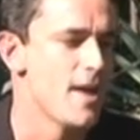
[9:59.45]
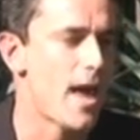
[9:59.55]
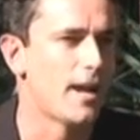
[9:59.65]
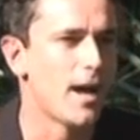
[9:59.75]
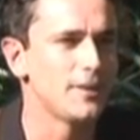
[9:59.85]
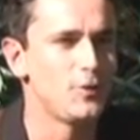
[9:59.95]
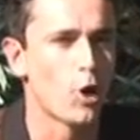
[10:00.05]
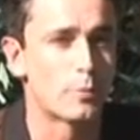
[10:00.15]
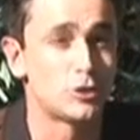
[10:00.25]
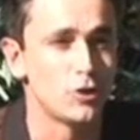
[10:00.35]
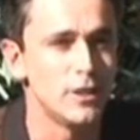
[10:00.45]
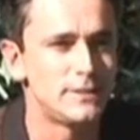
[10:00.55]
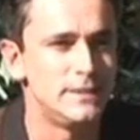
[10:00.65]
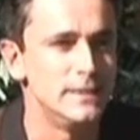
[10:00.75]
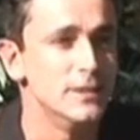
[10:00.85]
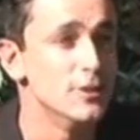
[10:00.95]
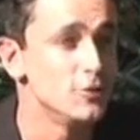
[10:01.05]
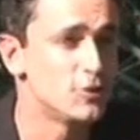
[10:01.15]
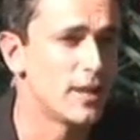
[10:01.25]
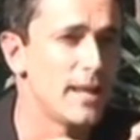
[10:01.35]
and I had the opportunity
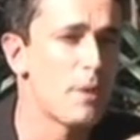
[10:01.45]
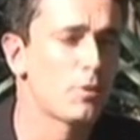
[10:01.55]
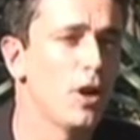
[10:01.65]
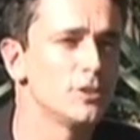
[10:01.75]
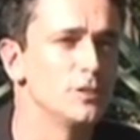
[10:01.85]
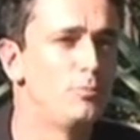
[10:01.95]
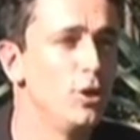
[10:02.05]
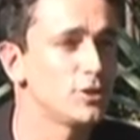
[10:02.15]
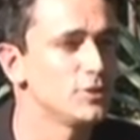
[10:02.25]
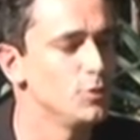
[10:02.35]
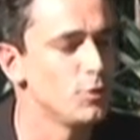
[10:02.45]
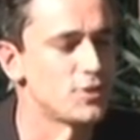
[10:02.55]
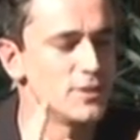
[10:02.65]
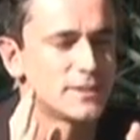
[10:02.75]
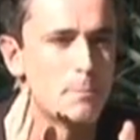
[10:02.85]
to get up close and personal with this